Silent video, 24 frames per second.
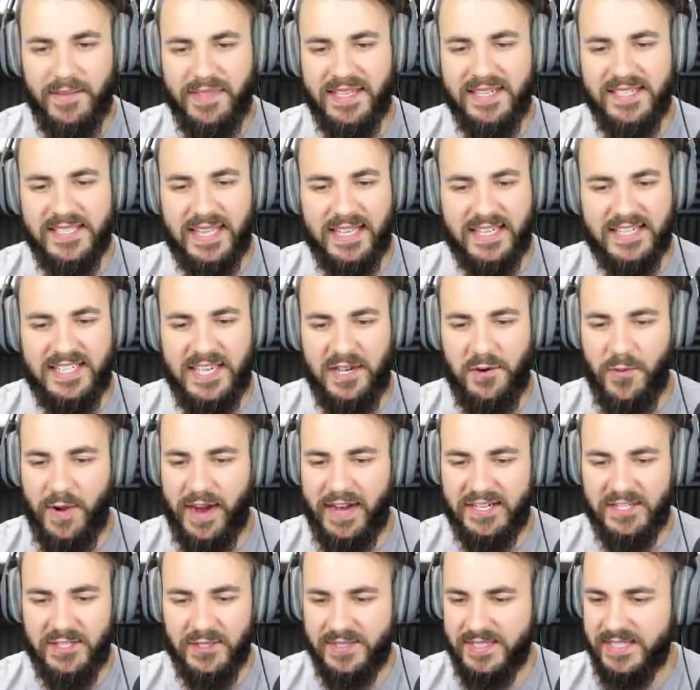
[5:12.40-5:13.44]
I think he's like
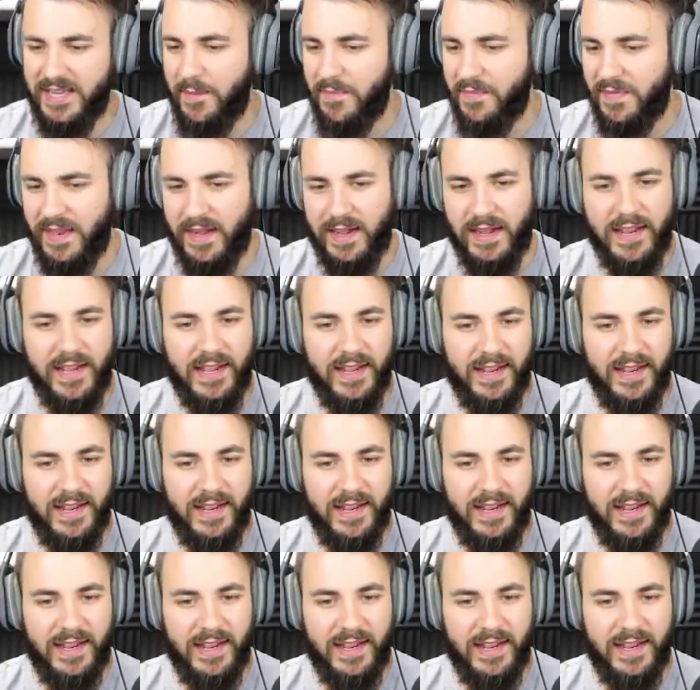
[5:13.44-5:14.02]
T-Rex or something.